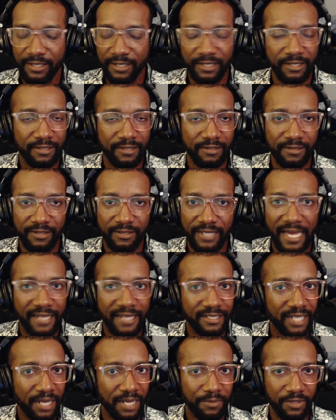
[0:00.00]
That
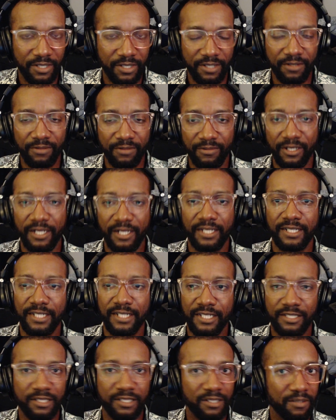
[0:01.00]
type of deal, right?
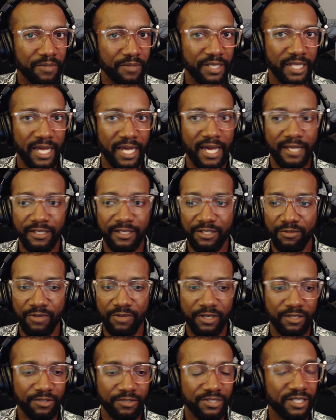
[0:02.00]
It's going to be that, to where
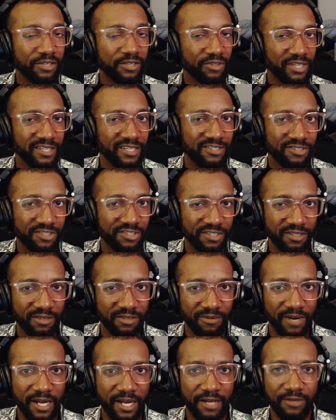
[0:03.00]
those other things are still
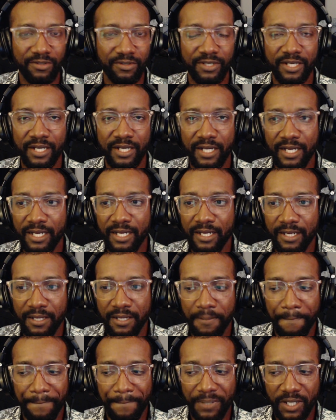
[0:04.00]
around,
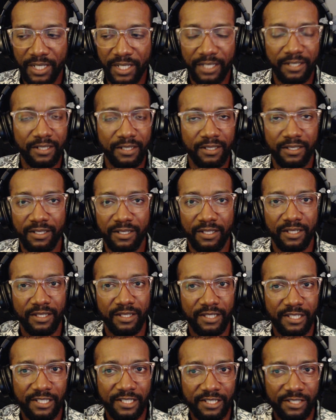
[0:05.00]
but
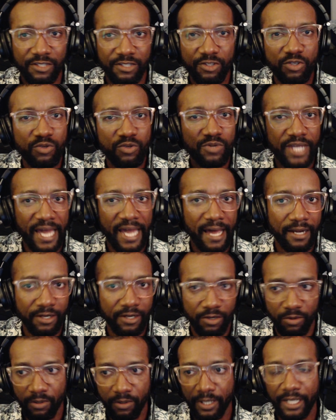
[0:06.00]
this new
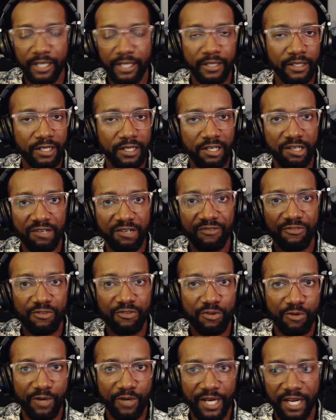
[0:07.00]
category of
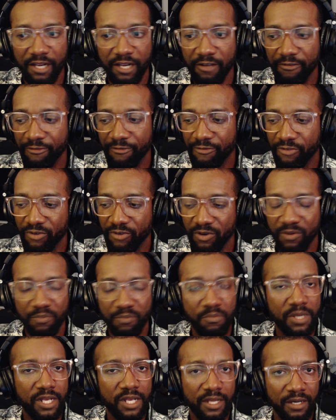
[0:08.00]
creative
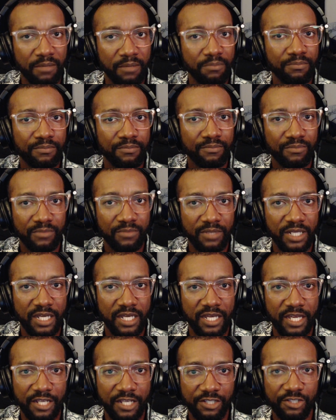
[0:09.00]
medium
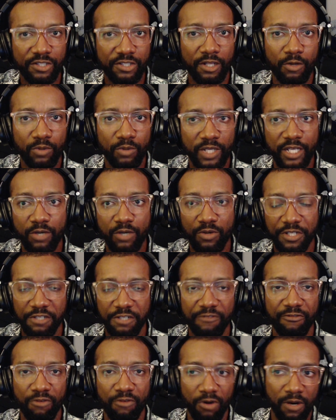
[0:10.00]
is slowly going to
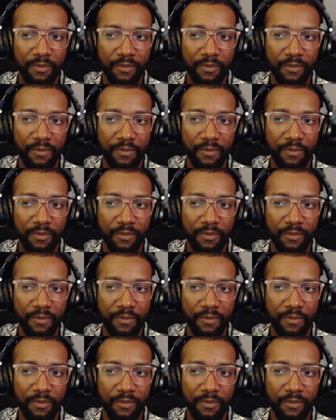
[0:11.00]
form.